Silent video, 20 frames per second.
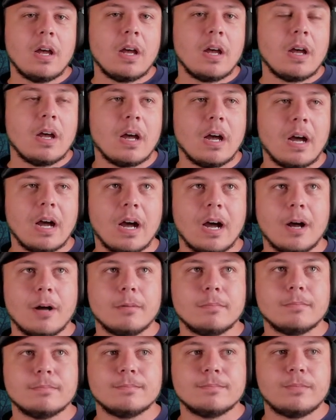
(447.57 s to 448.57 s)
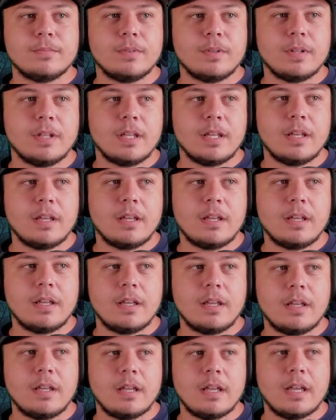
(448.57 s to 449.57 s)
And
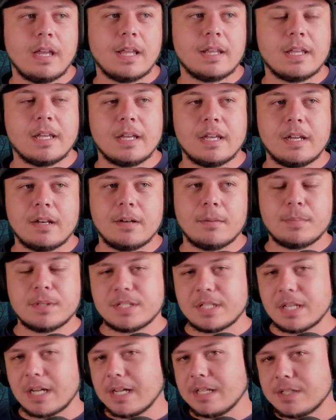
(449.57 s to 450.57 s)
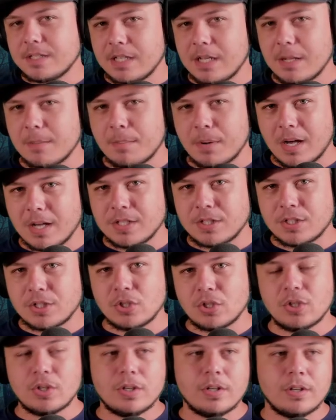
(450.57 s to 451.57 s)
then besides the
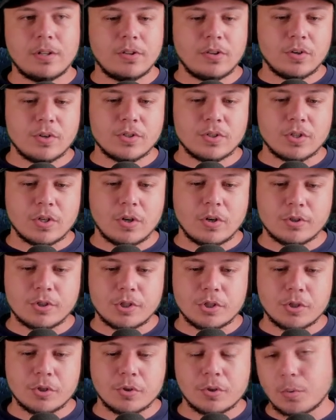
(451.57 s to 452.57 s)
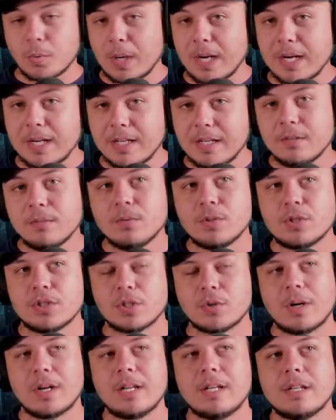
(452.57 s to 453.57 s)
imposter, there's also the granny, which
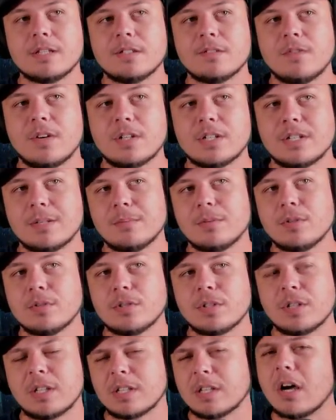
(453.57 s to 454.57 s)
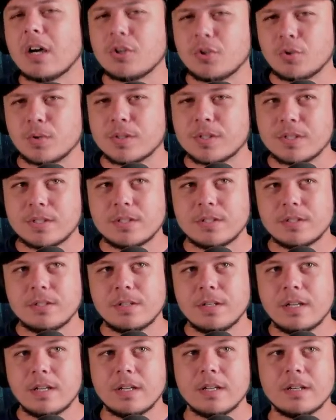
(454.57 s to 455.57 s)
the granny is very similar to like the huntress
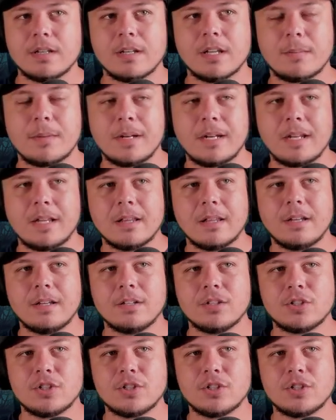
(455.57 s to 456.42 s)
in Dead by Daylight.